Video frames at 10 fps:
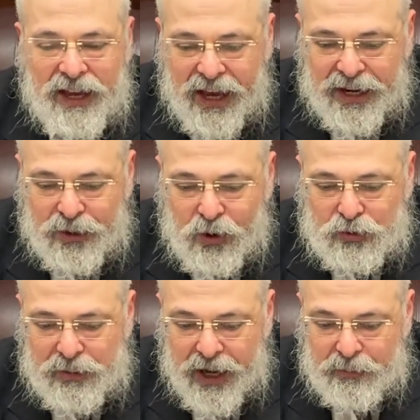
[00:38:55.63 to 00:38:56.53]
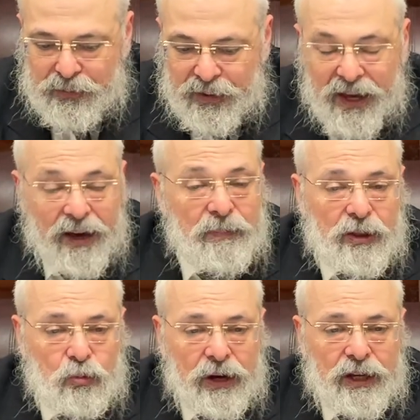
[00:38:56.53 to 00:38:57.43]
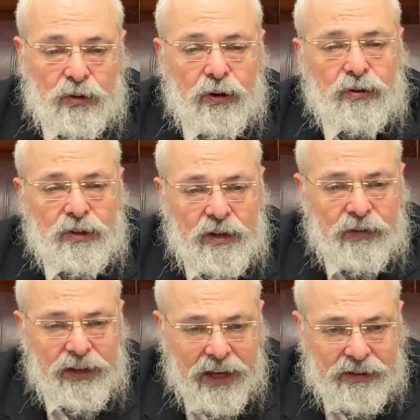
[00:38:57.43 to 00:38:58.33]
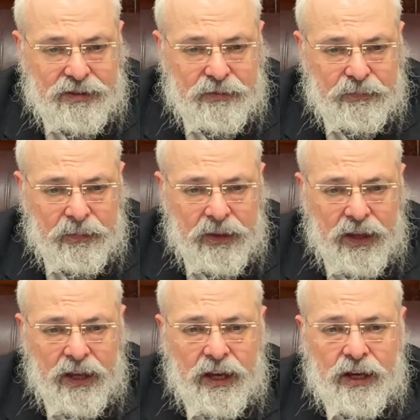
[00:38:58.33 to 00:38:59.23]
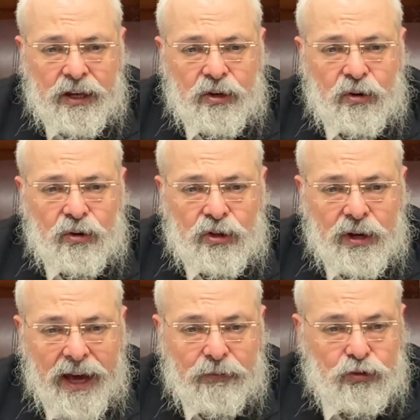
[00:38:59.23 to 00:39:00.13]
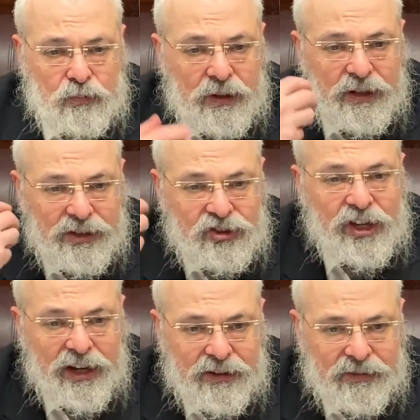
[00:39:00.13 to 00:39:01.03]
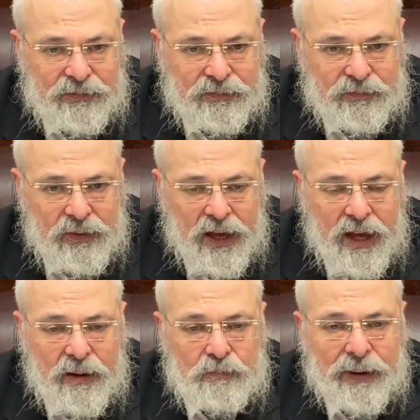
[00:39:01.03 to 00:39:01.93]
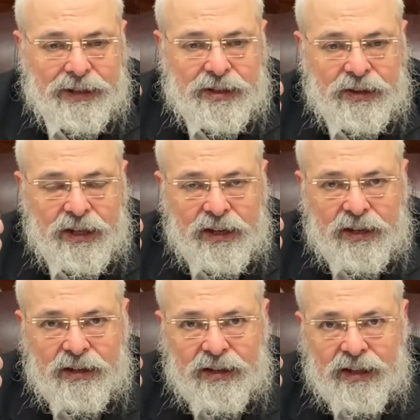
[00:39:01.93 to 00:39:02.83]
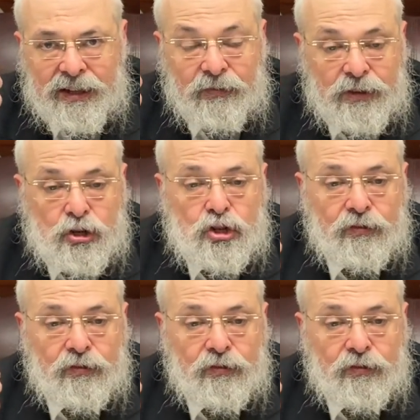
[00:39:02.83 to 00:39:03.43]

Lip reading: And he calls me up, and by the way, in order to give a get, you have to be sane. But the definition